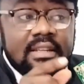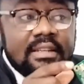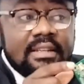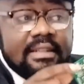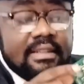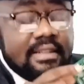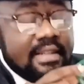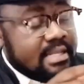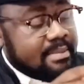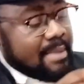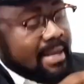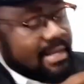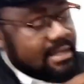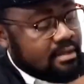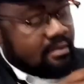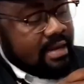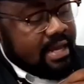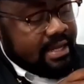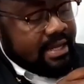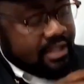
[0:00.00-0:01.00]
This
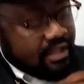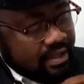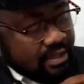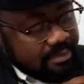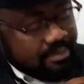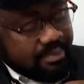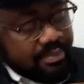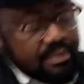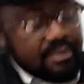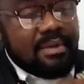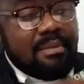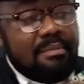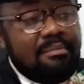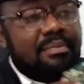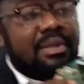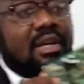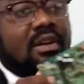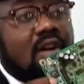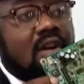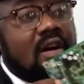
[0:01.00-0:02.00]
particular chip,
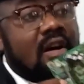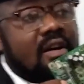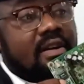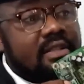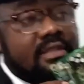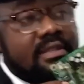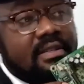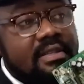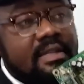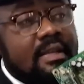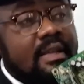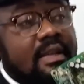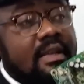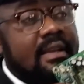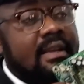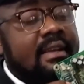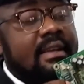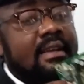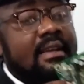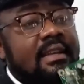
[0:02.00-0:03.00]
because
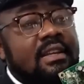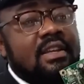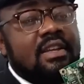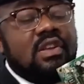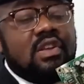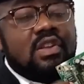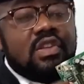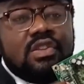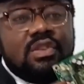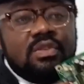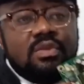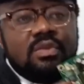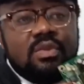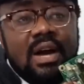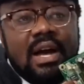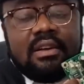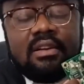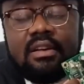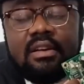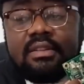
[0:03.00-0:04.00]
you
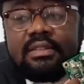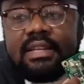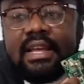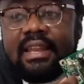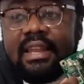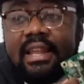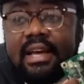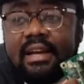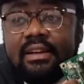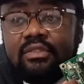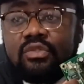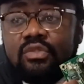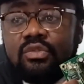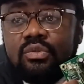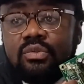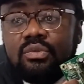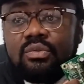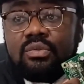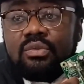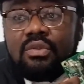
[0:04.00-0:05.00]
are not allowed
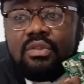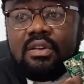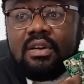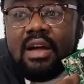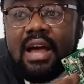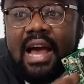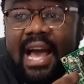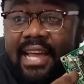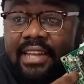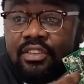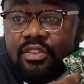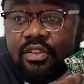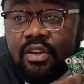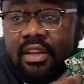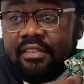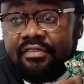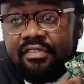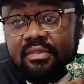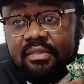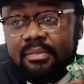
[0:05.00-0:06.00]
to add your
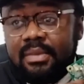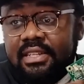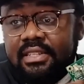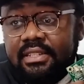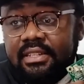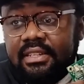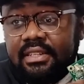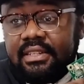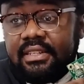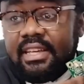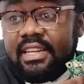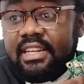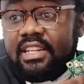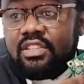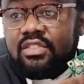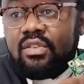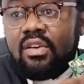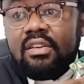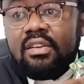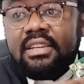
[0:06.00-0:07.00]
information, it is
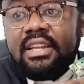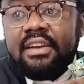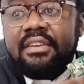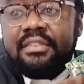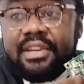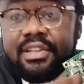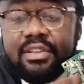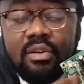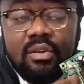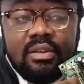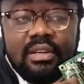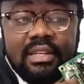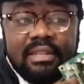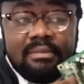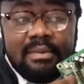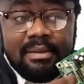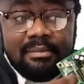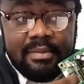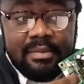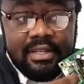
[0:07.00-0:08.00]
called a read-only
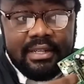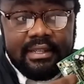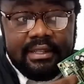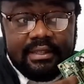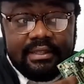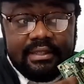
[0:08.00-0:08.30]
memory.